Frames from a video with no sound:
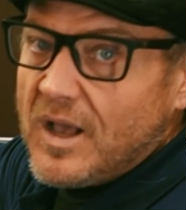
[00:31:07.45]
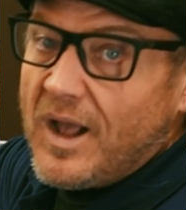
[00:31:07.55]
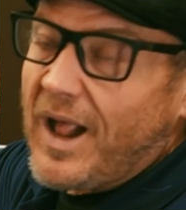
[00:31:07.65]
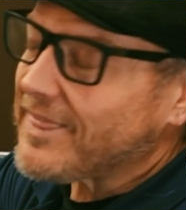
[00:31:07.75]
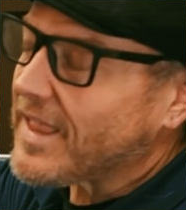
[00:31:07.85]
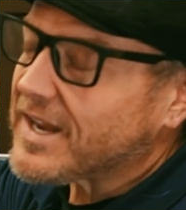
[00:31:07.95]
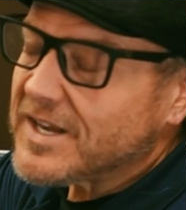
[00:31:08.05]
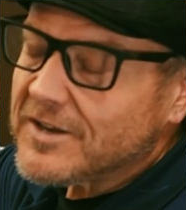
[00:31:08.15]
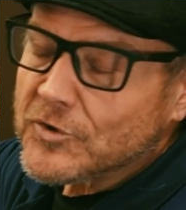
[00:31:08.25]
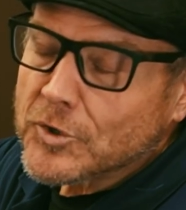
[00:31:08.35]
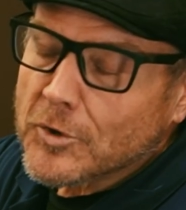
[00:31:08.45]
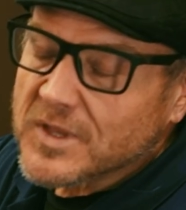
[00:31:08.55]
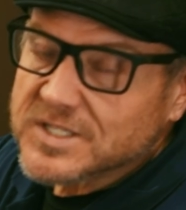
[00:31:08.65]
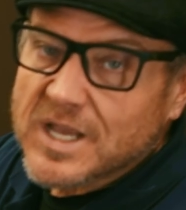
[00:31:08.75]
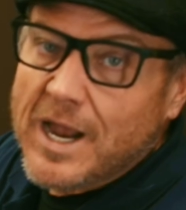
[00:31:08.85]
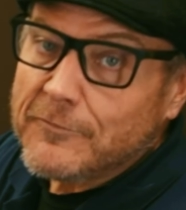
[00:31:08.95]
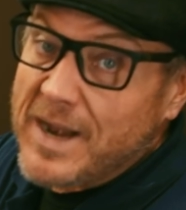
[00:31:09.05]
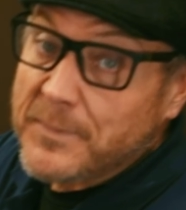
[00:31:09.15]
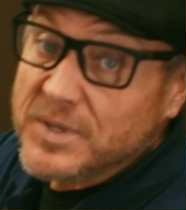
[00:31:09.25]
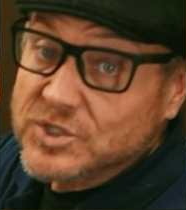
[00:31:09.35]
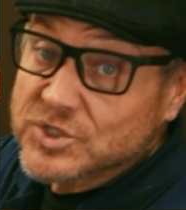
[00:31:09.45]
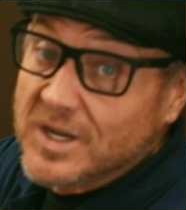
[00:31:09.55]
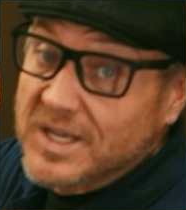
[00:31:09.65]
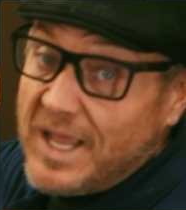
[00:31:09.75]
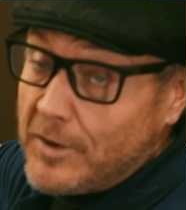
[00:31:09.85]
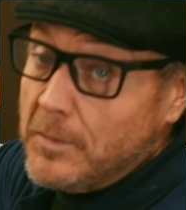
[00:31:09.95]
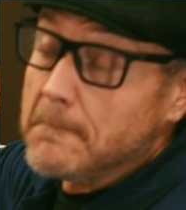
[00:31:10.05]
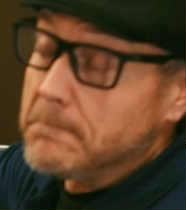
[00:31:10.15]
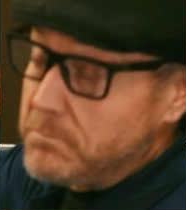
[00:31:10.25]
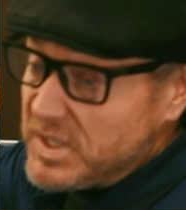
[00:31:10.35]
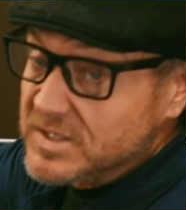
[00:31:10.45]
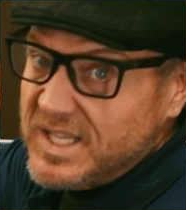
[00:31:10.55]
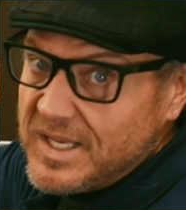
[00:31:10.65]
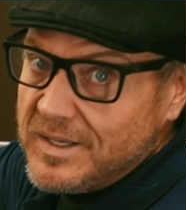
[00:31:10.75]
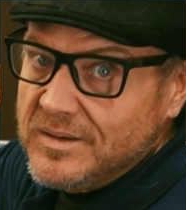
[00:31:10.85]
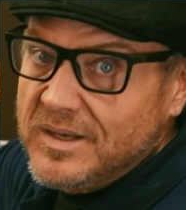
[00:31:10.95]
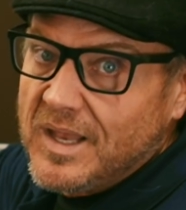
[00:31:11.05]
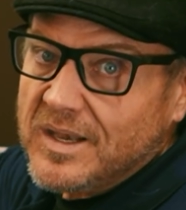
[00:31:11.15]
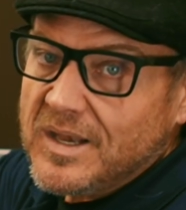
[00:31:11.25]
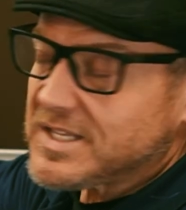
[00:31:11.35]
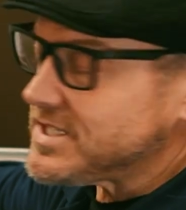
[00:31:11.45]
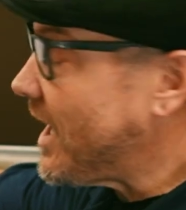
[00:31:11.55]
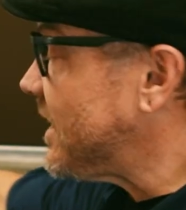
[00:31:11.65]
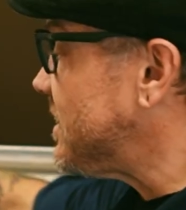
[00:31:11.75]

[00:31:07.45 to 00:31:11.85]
I like an inverter that's got rapid shutdown built in, and it's not